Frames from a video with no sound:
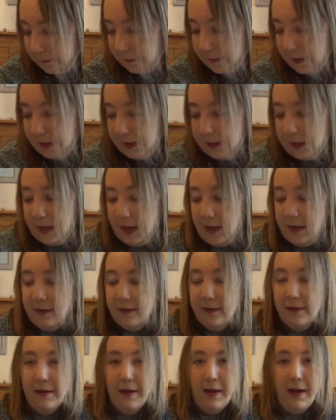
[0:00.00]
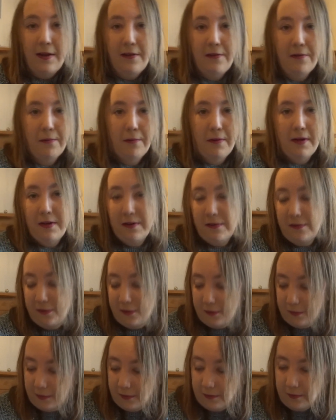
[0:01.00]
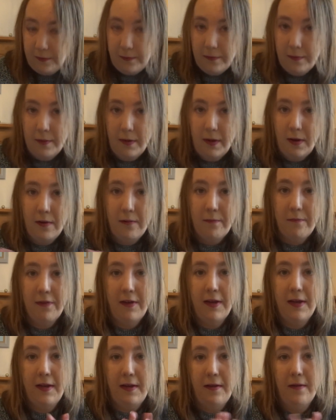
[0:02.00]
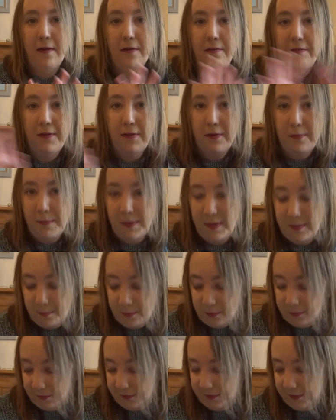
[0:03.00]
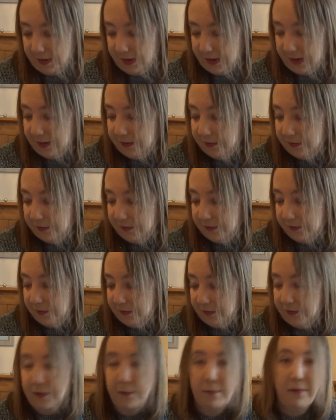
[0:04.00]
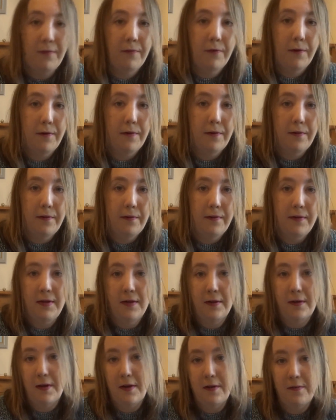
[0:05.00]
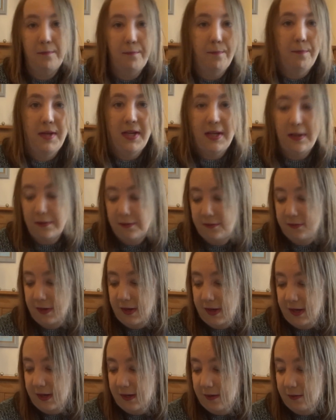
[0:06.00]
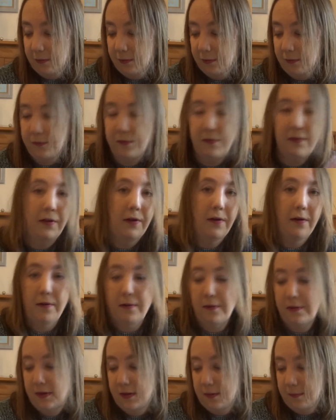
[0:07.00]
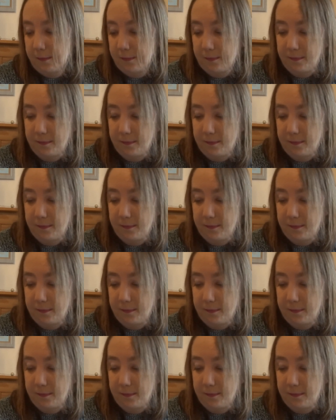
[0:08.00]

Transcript: And again, catering to hopefully a few people's taste. So we've got your kind of beers and ales, you've got your